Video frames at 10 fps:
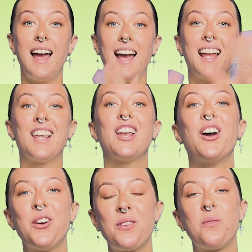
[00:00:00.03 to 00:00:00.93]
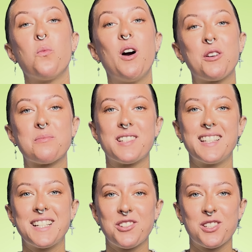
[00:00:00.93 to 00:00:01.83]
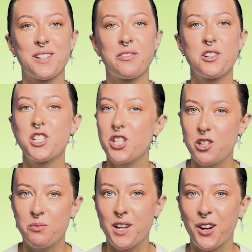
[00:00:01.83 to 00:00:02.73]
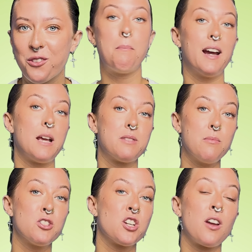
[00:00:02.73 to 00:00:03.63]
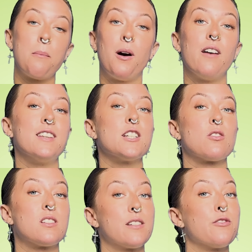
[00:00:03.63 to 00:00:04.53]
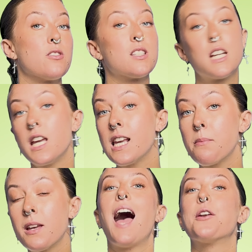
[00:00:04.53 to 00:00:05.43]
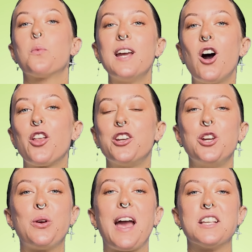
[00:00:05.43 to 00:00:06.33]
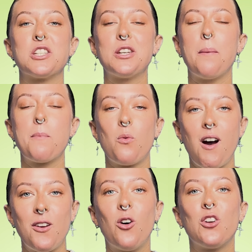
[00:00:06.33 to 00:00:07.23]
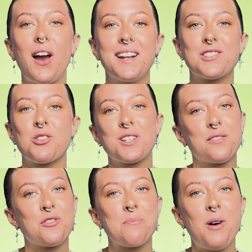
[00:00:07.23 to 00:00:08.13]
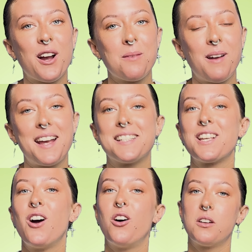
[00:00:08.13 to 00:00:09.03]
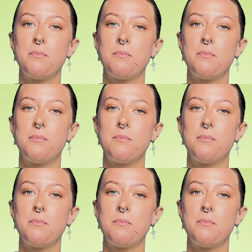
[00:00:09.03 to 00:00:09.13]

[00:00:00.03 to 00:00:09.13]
Hello and welcome to the Exotic Fruits YouTube channel. My name's Imogen, I'm part of the Exotic Fruits team, and we are the UK's #1 online exotic fruit marketplace on a